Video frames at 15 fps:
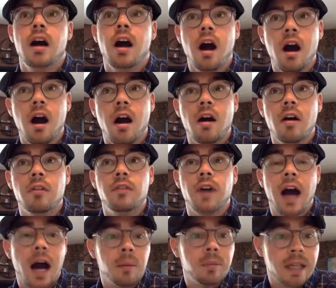of
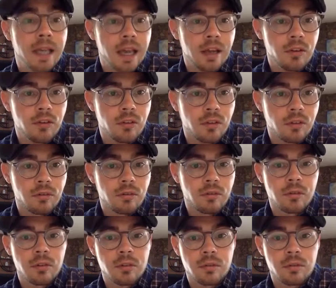obligation,
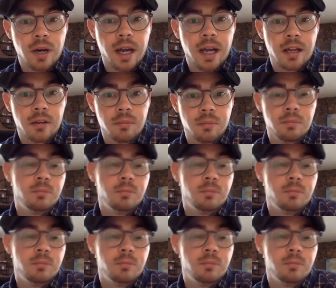right?